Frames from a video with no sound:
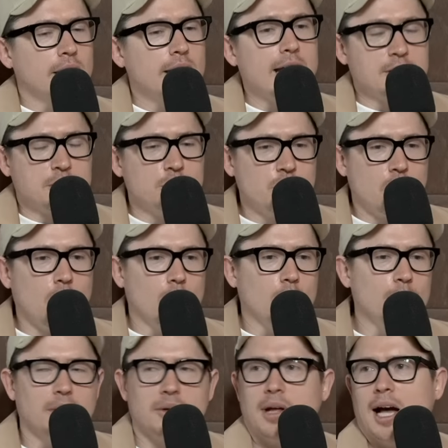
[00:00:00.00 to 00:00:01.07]
Yeah. So
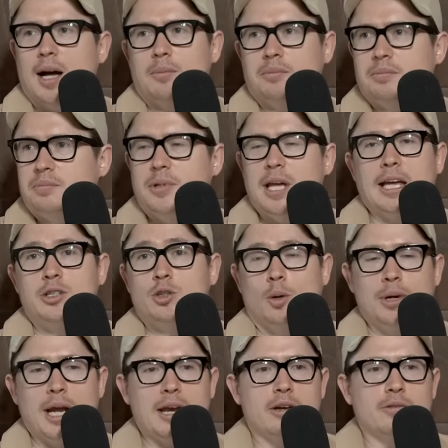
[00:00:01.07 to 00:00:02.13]
Job, um, yeah,
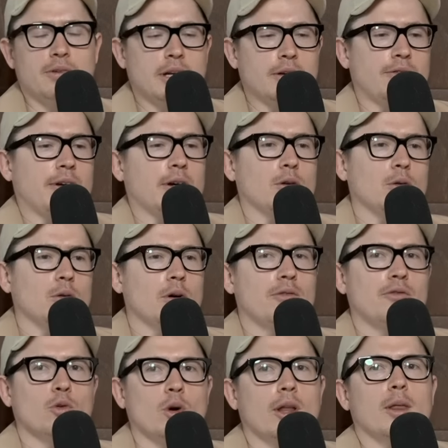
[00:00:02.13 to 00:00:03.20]
dominated at VFL
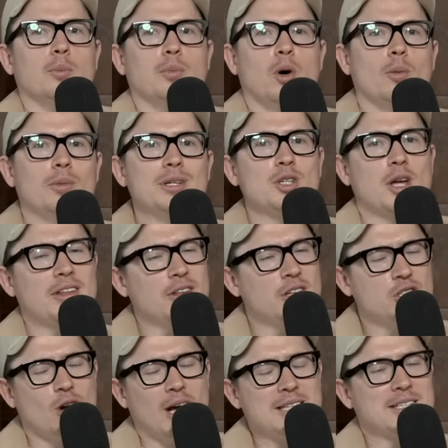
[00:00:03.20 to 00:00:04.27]
for the Bombers. I think the
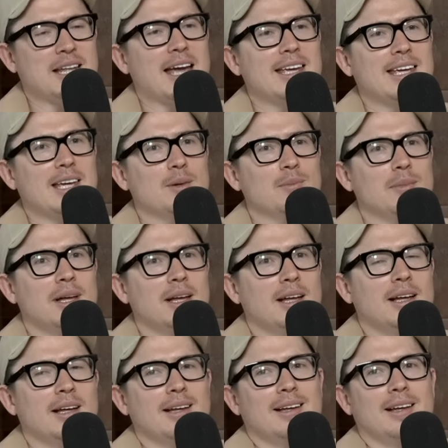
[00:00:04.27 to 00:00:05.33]
Giants take him
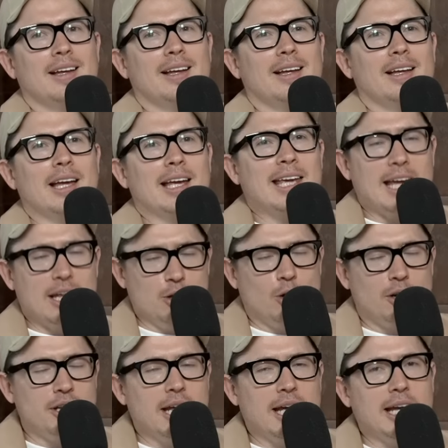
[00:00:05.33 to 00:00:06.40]
again,
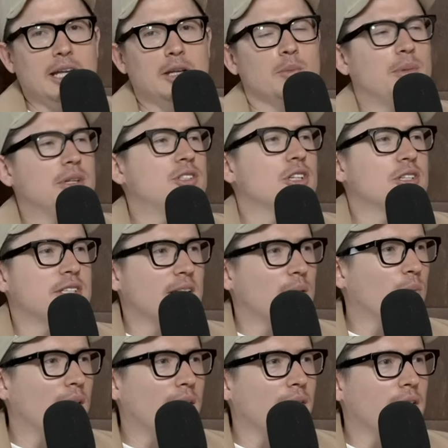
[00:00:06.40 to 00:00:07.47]
not a need, but just
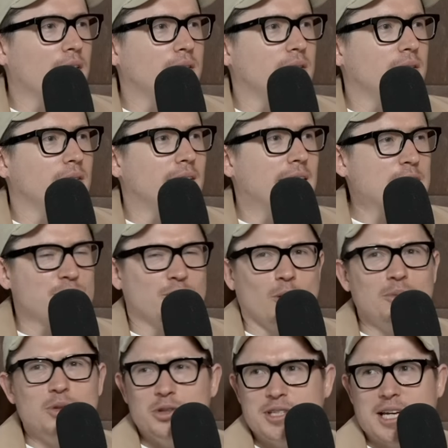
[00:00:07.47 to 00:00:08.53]
someone that is
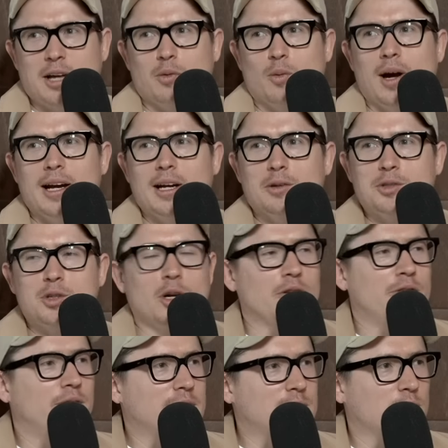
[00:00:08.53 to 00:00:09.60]
from New South Wales, kind
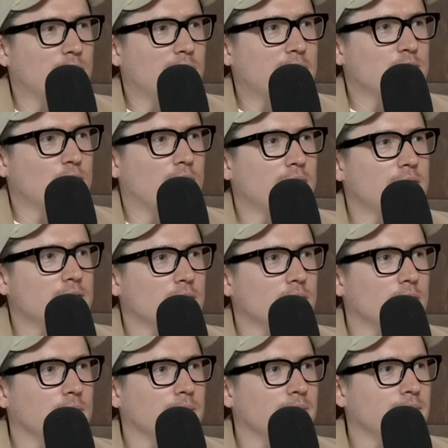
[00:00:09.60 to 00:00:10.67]
of fits what they're trying to do.